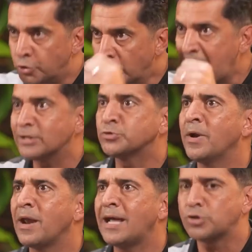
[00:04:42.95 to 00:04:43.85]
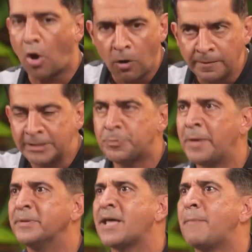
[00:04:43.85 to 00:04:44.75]
Do you guys realize all these
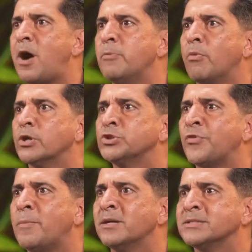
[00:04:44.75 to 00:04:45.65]
people that bought merch from